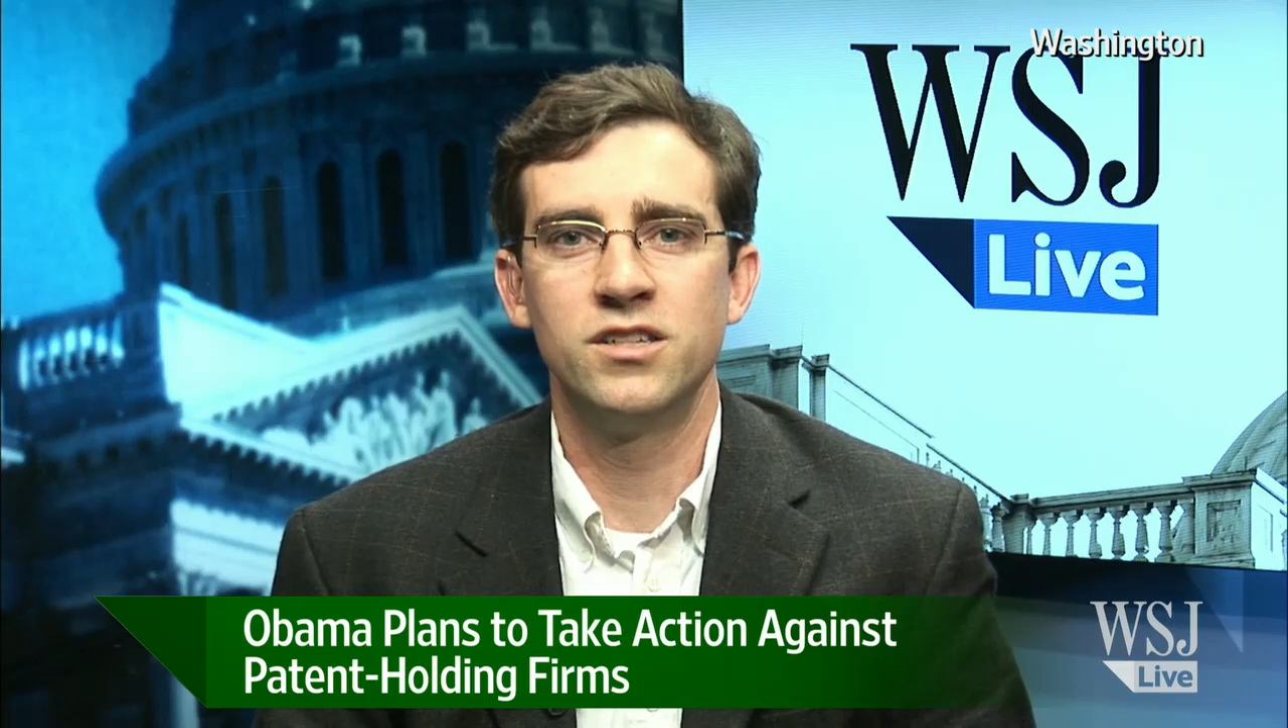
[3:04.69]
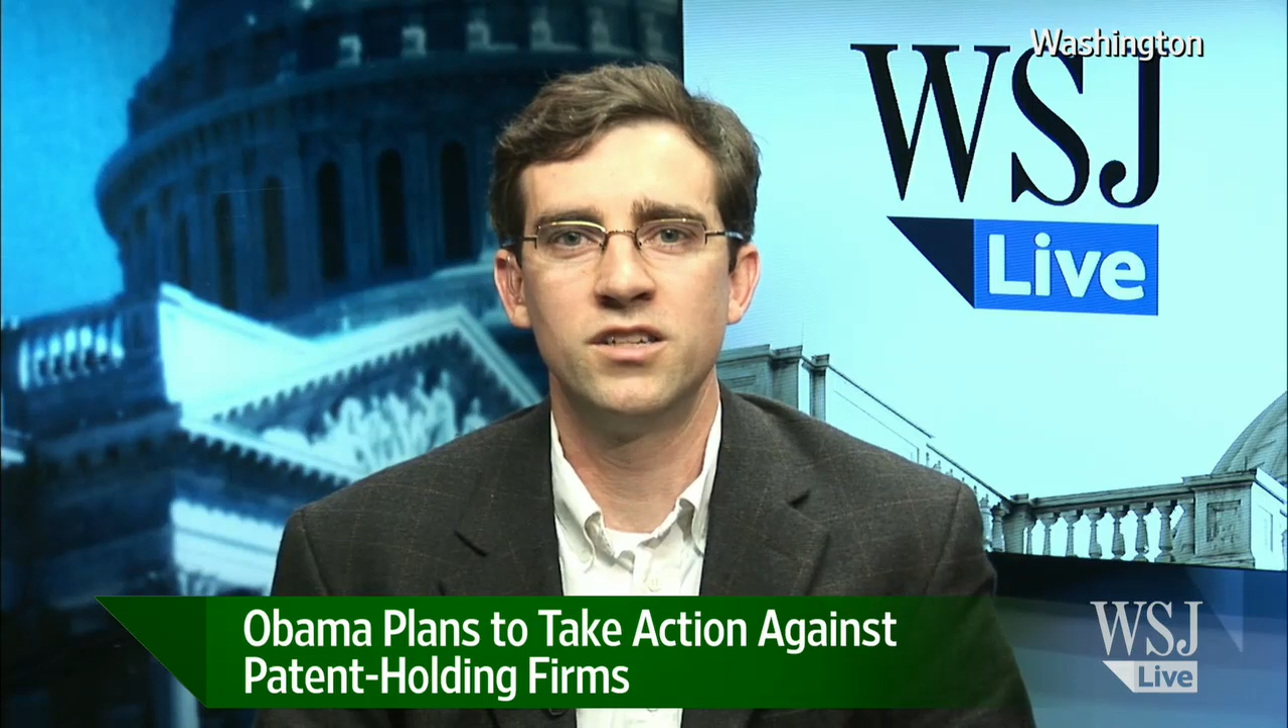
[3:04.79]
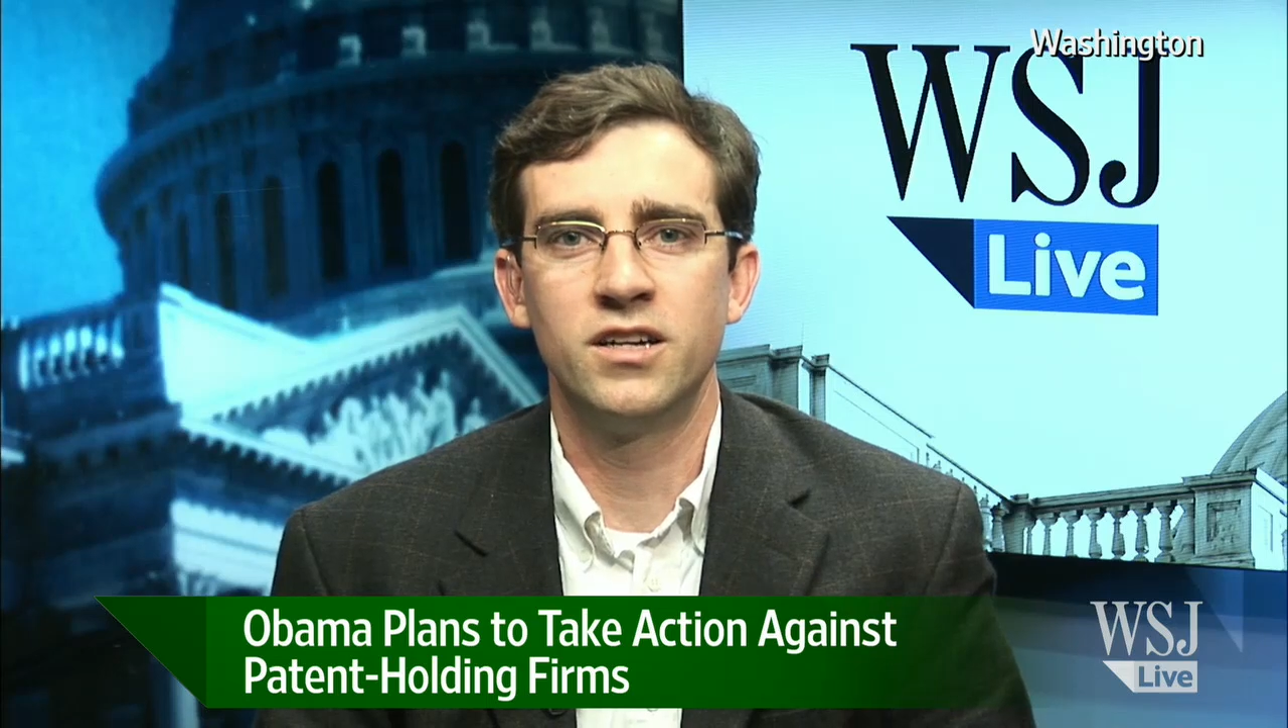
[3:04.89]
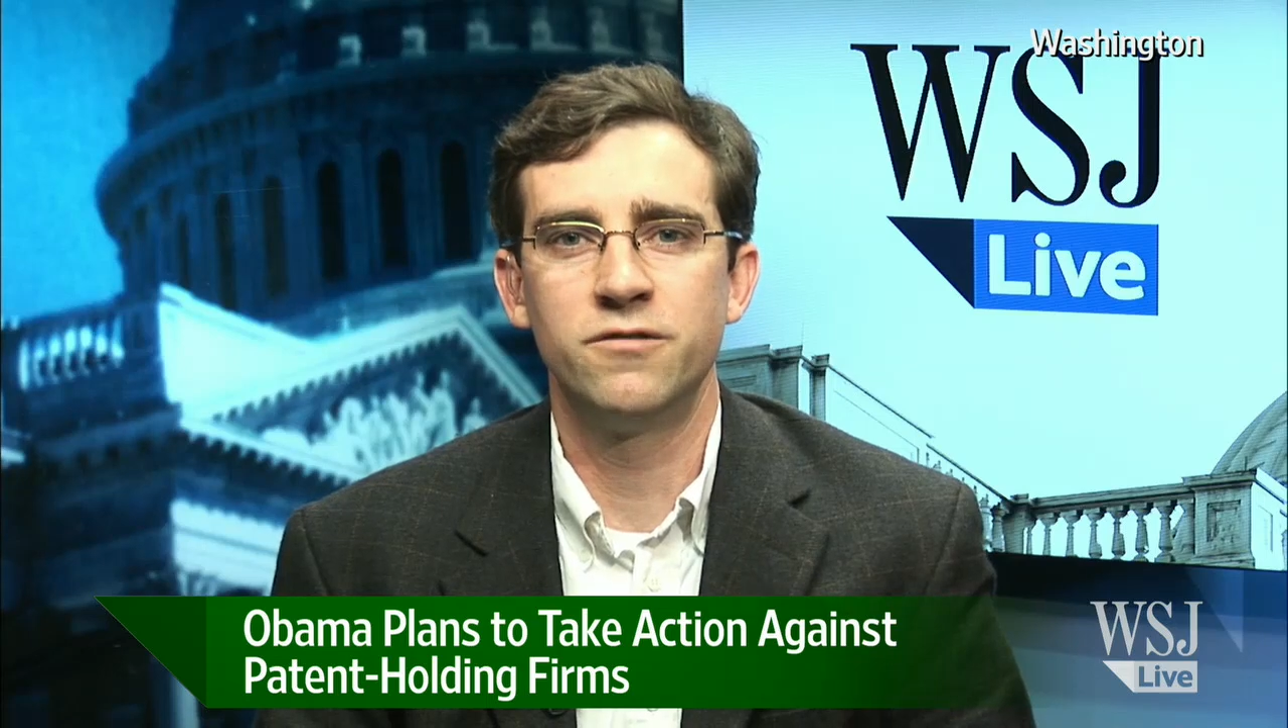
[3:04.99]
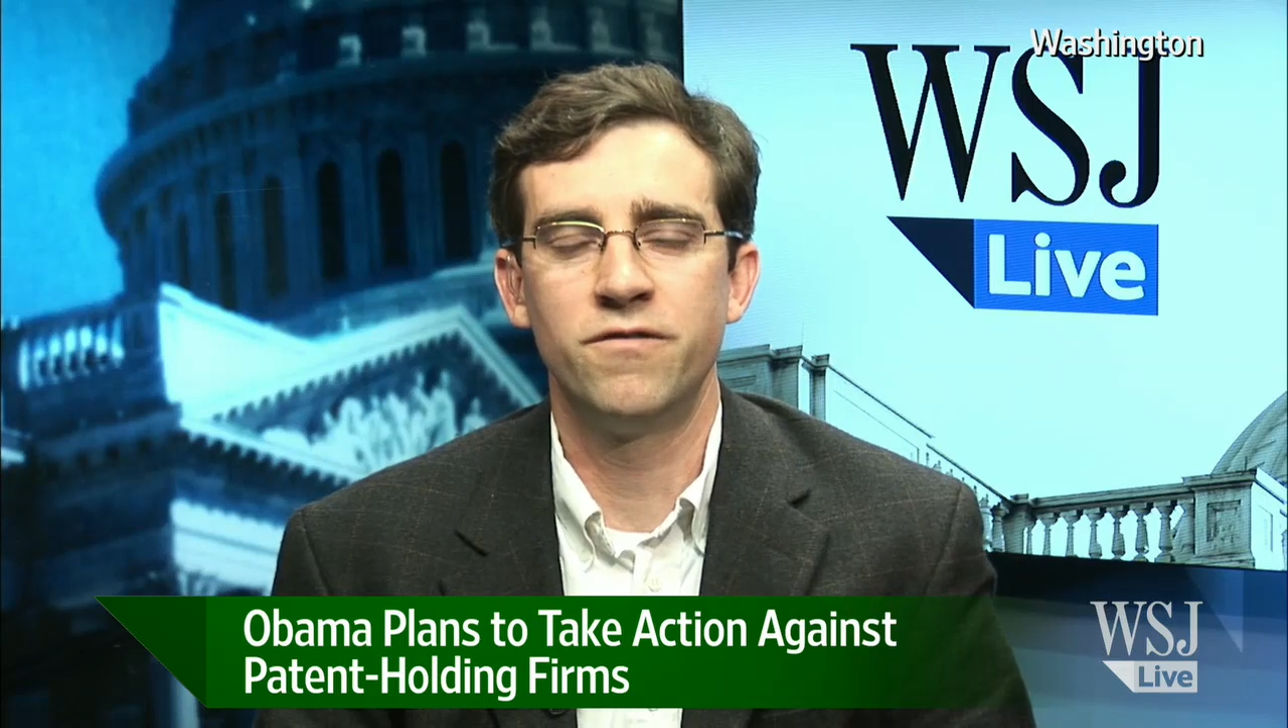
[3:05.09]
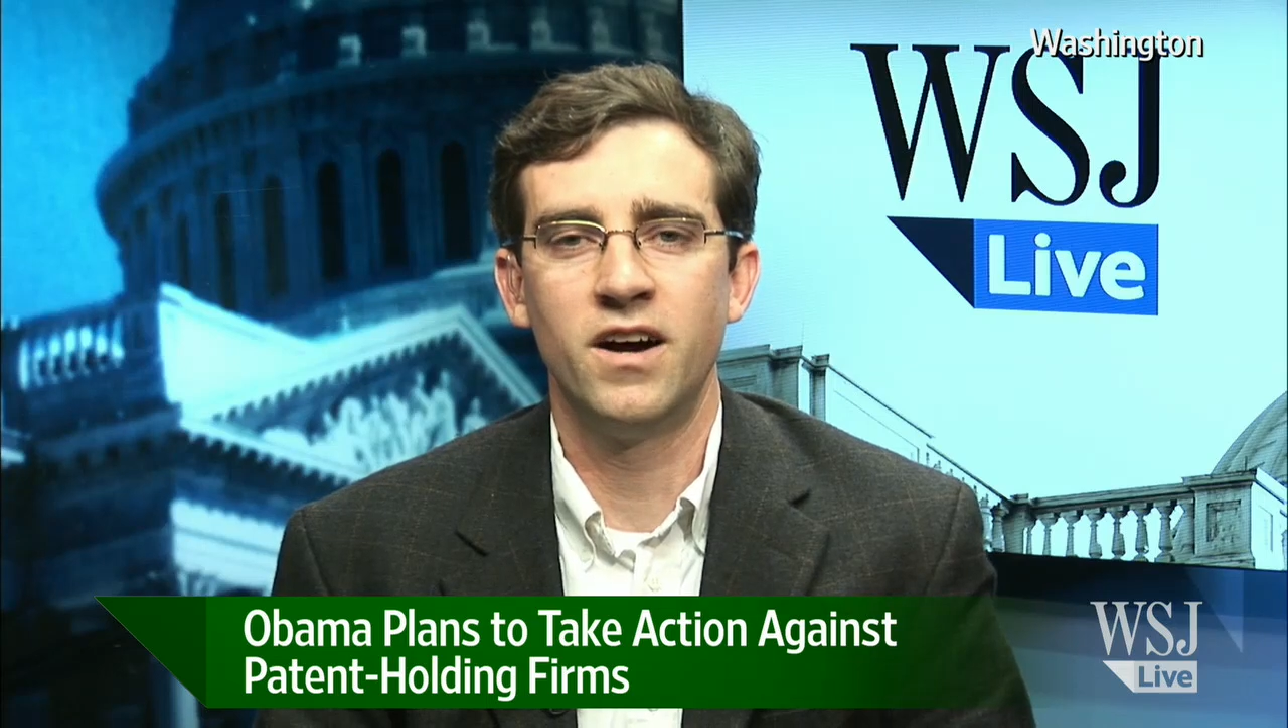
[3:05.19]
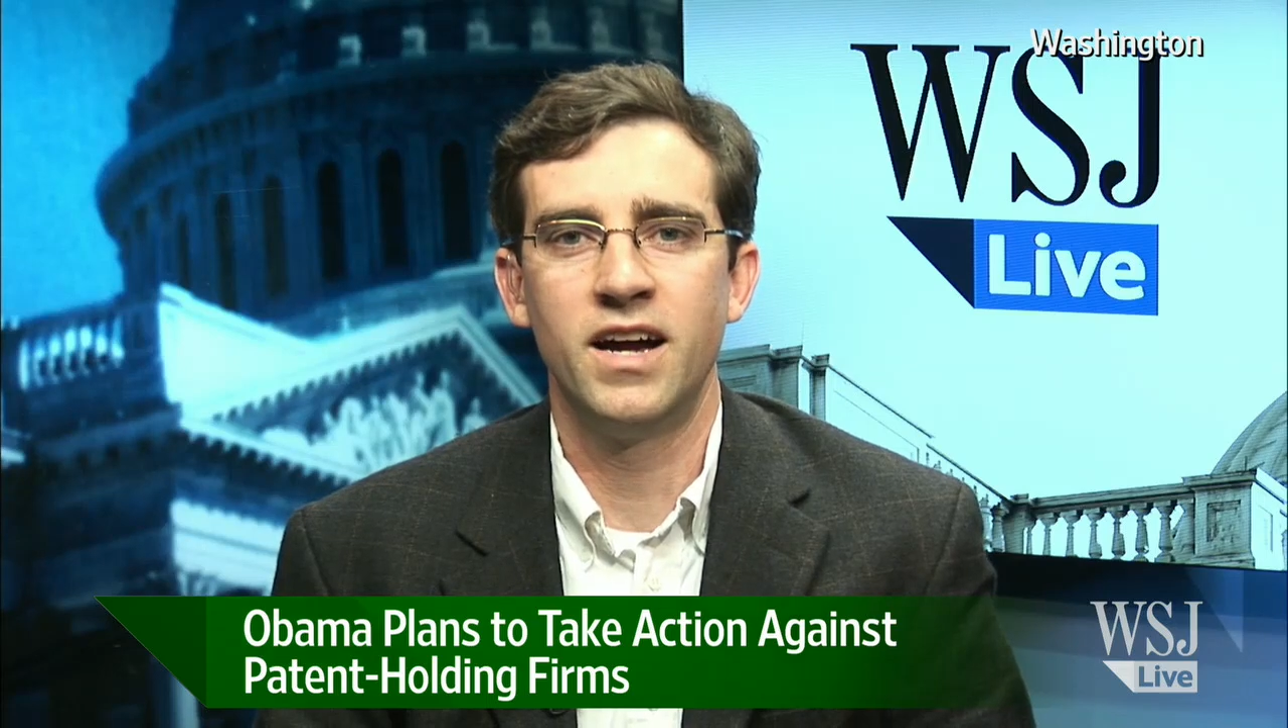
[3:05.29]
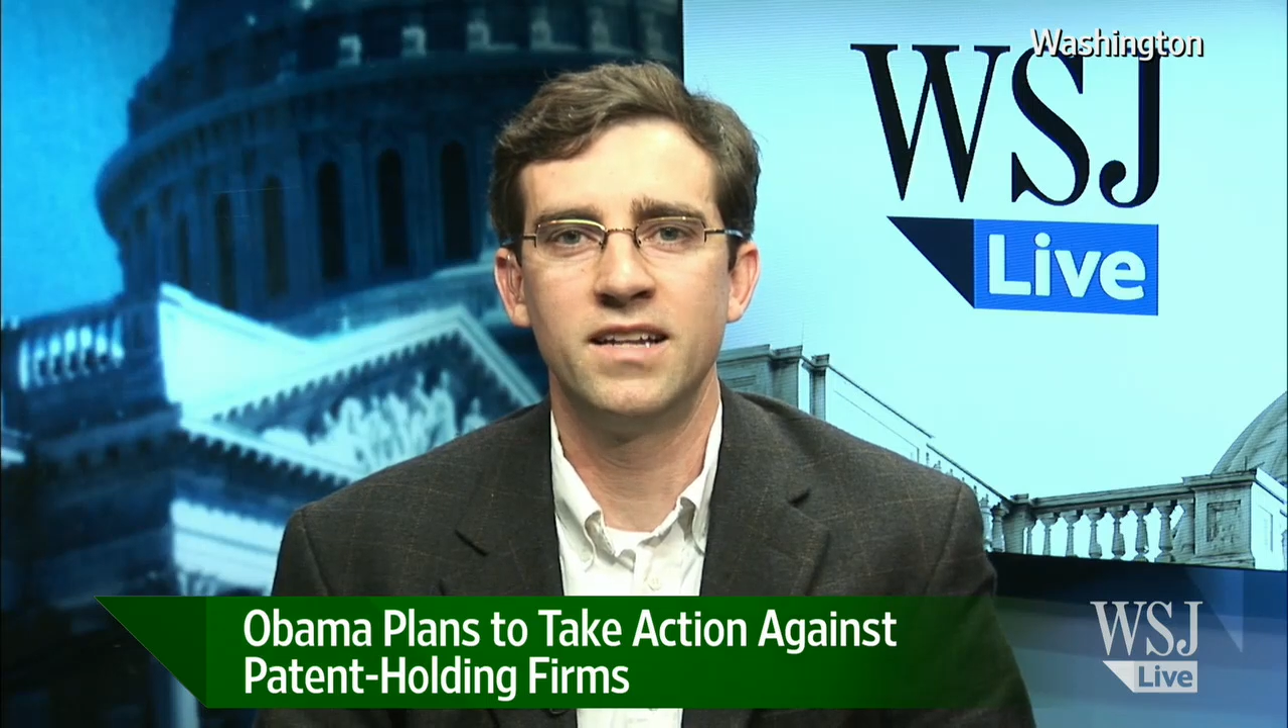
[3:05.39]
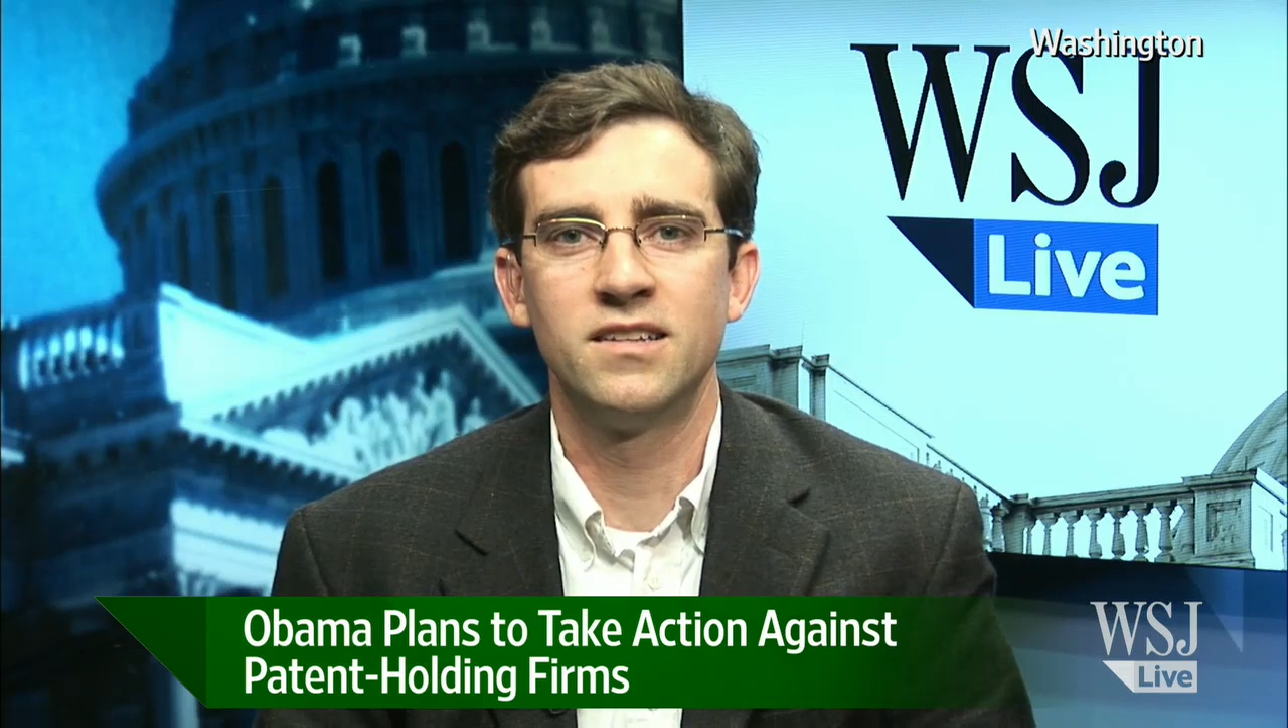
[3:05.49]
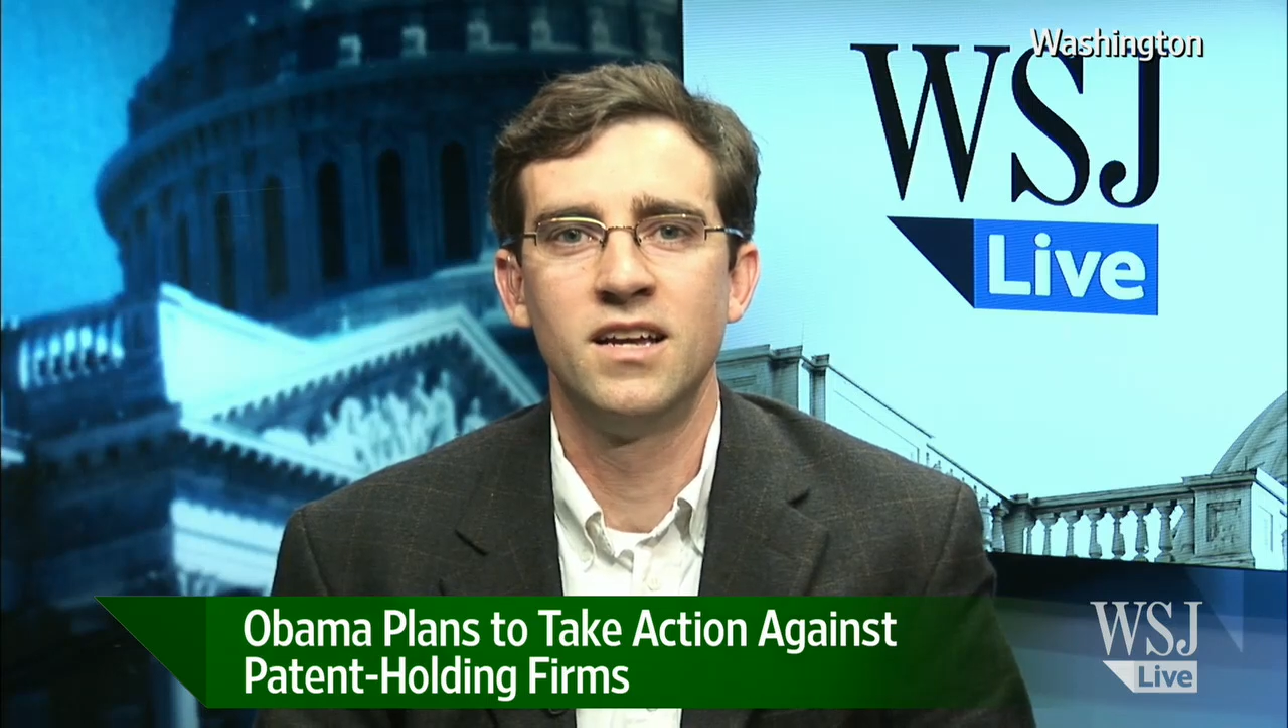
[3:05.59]
judge
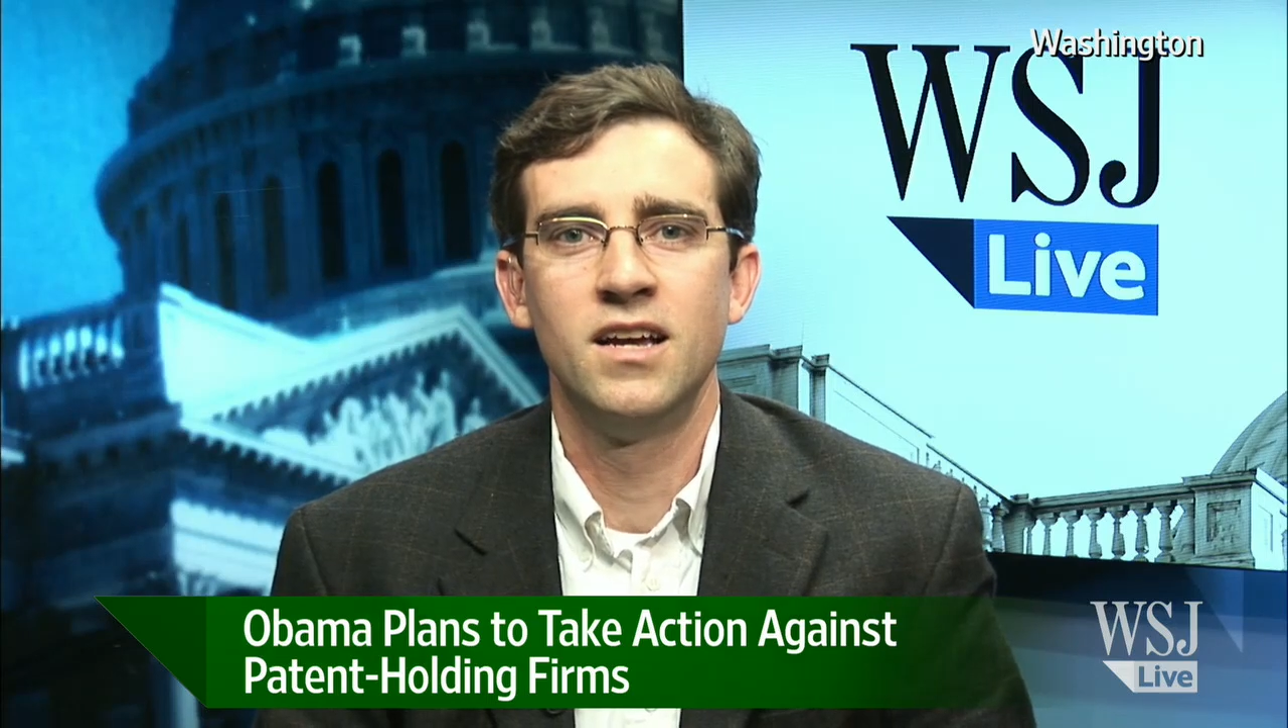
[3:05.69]
finds